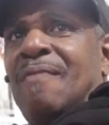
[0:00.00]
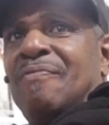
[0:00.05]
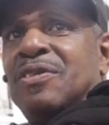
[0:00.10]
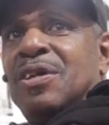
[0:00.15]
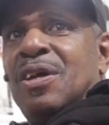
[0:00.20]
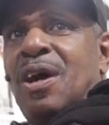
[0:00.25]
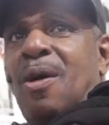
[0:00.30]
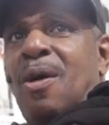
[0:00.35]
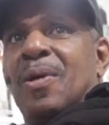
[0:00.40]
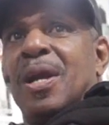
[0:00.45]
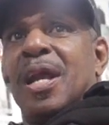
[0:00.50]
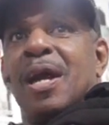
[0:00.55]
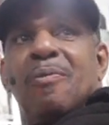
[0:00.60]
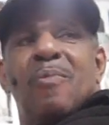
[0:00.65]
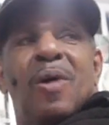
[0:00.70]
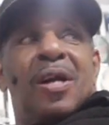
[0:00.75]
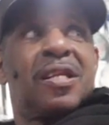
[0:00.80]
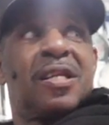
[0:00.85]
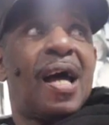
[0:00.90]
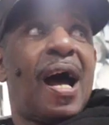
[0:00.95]
You know, when they
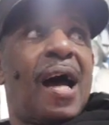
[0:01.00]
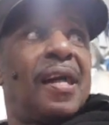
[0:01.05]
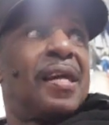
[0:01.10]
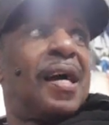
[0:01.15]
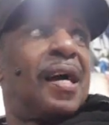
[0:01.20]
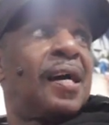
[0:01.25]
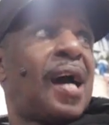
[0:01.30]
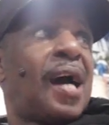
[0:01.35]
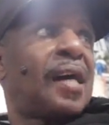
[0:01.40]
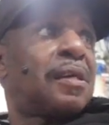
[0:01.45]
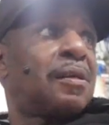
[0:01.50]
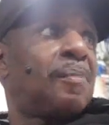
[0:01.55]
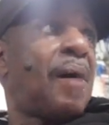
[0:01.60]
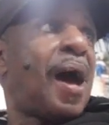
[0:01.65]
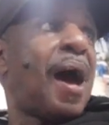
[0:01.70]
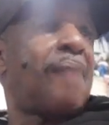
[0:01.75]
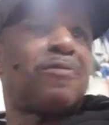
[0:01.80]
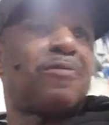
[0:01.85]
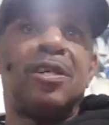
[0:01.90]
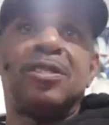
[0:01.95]
went down there and got them
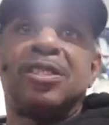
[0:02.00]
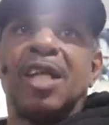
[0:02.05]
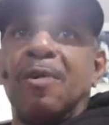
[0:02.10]
Africans,